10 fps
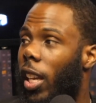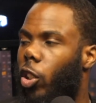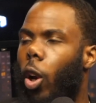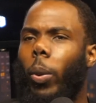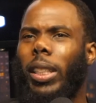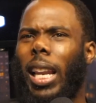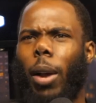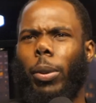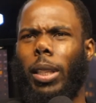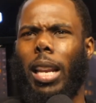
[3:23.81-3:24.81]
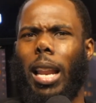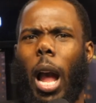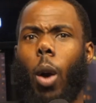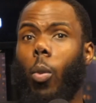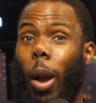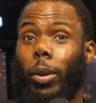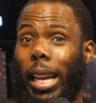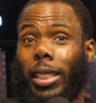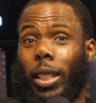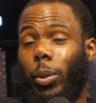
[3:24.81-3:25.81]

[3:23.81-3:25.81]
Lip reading: So it wasn't like I was actually